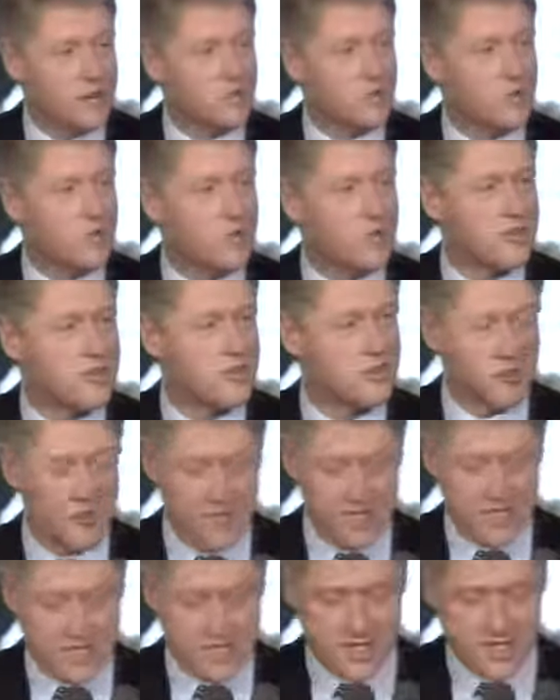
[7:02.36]
it's proving to
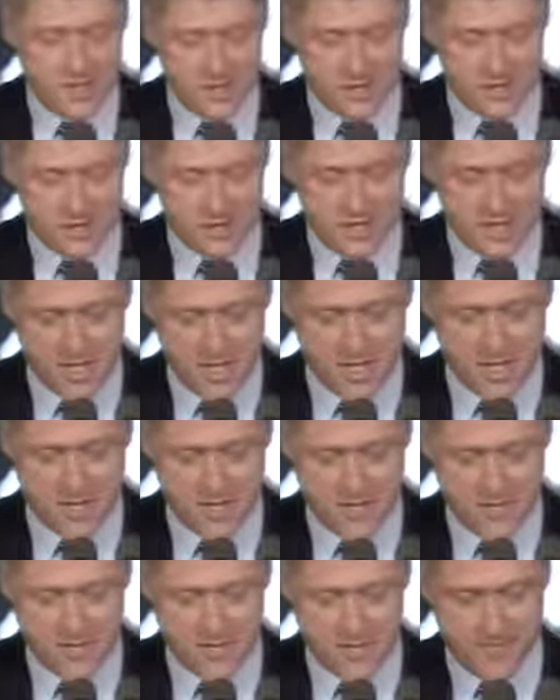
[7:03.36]
be such a success.